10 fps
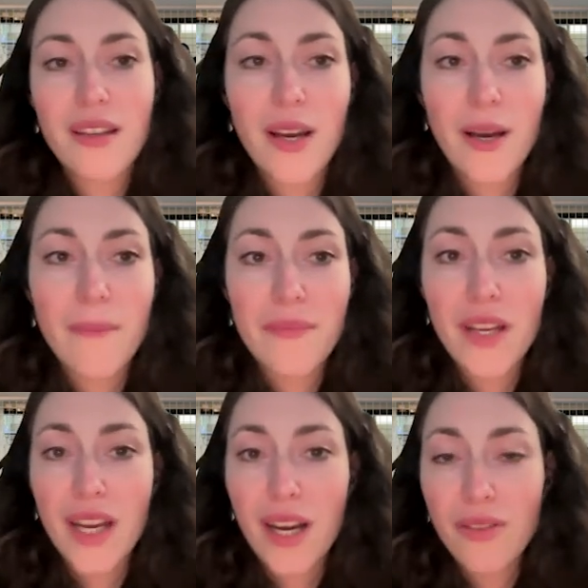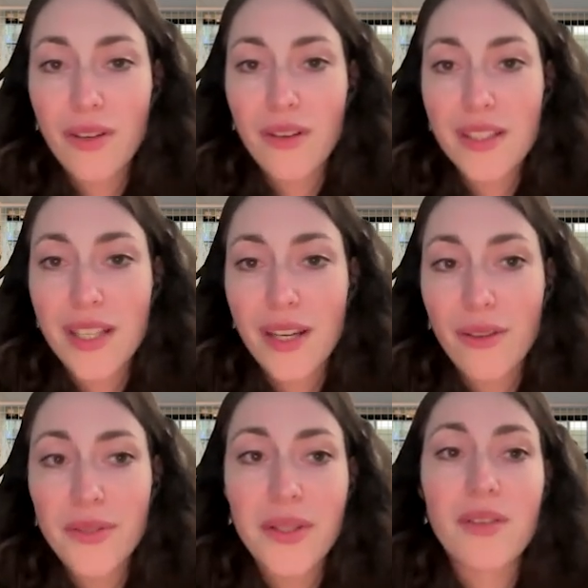account owners and
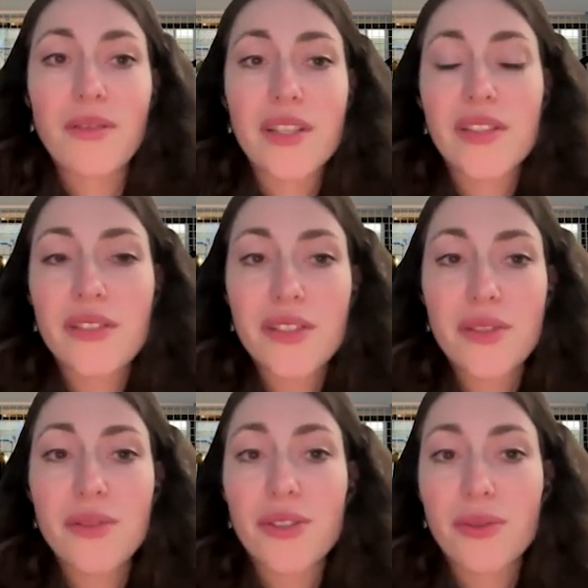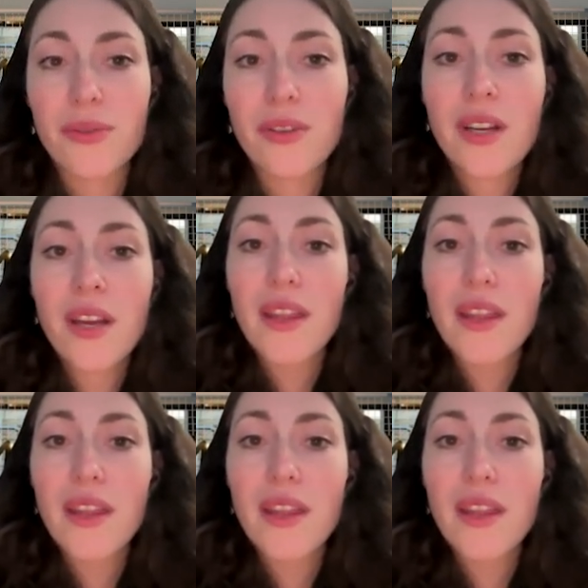contract owners just to ensure